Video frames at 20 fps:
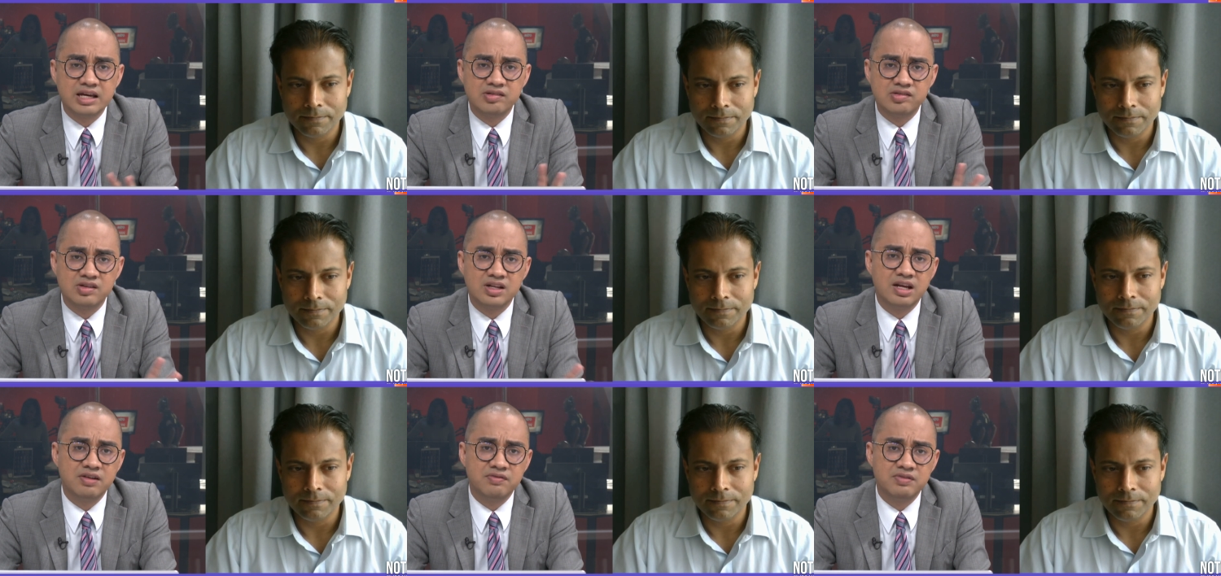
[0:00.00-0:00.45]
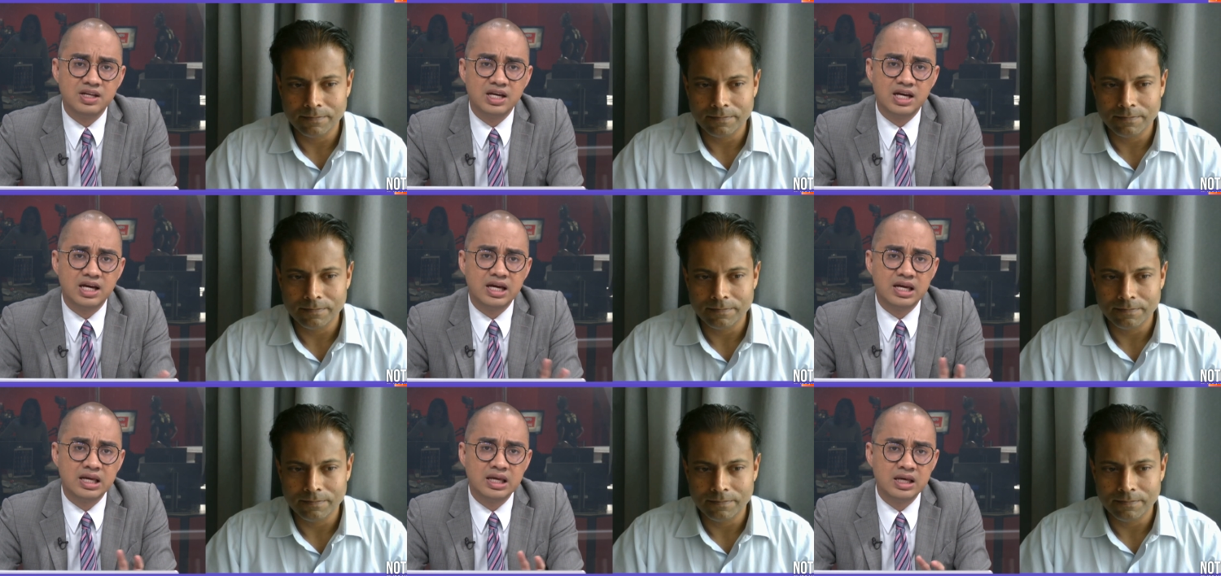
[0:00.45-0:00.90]
Speaker 1: Is it
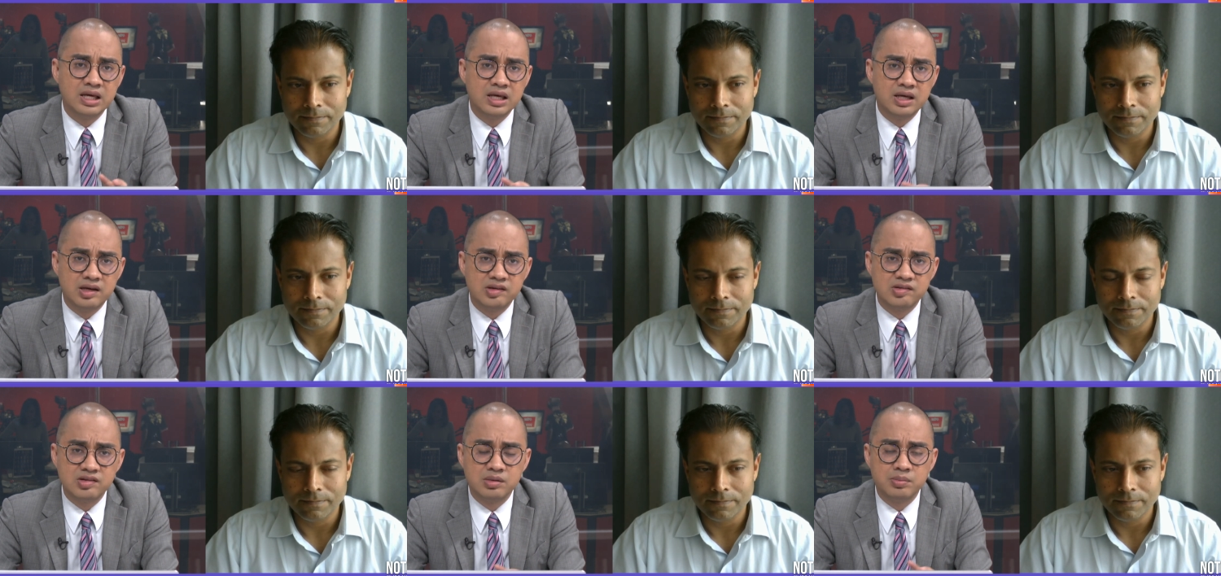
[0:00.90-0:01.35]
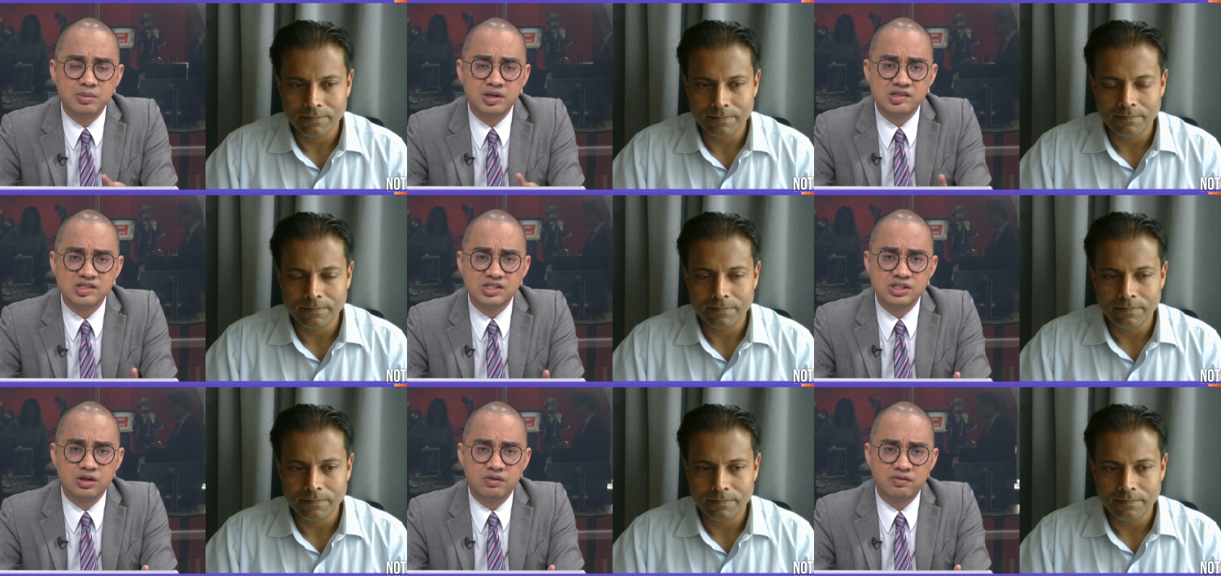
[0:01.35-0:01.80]
FDI? Is it a
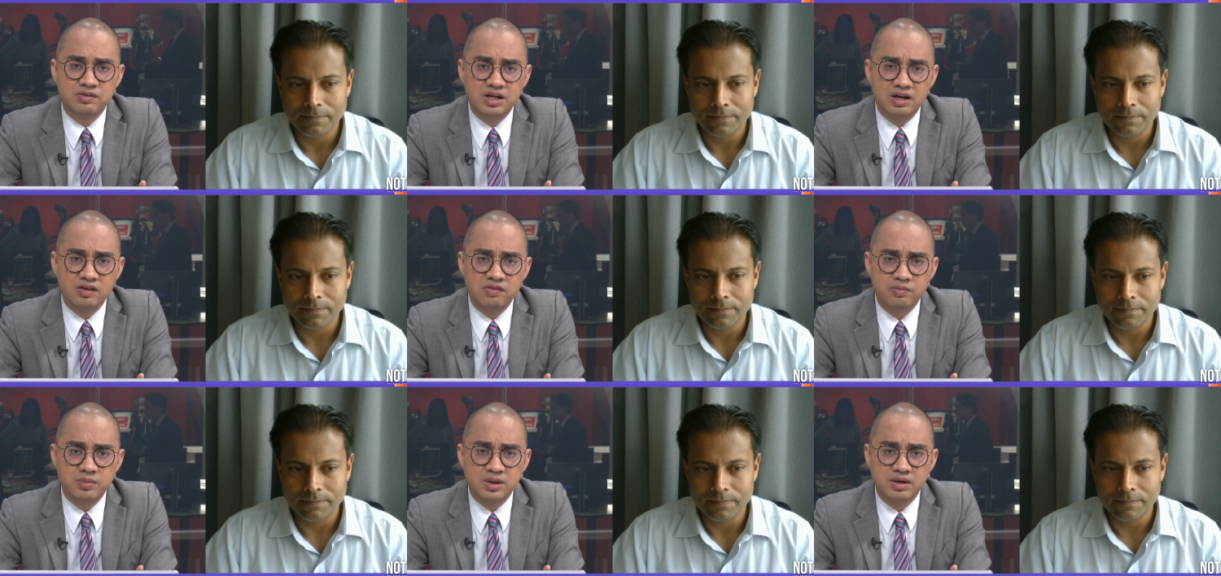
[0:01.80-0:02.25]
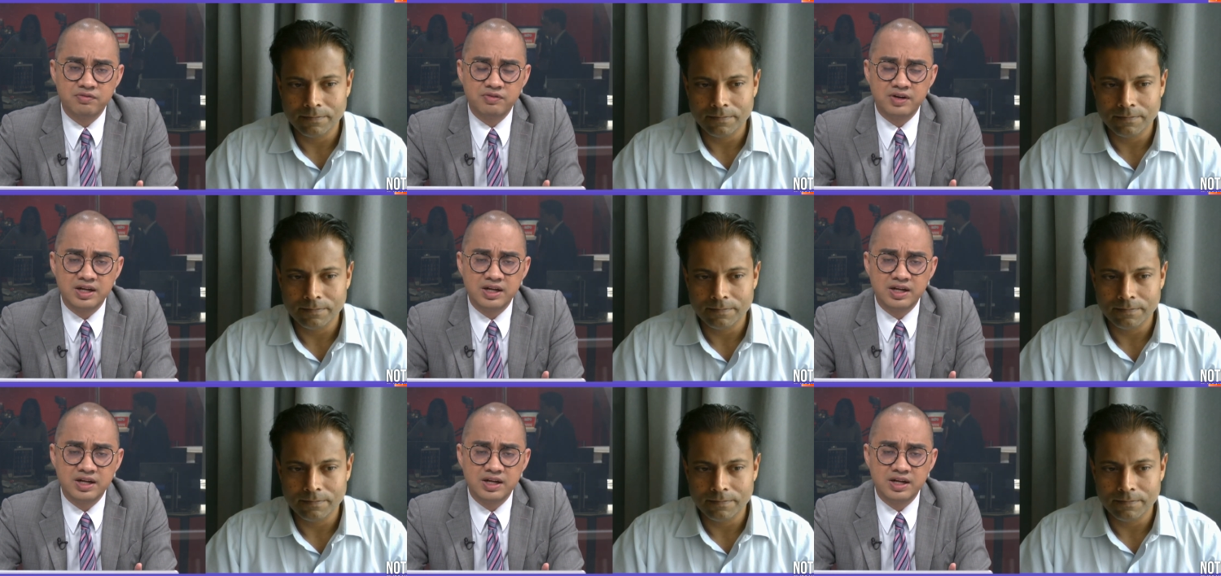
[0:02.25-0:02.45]
mixture of government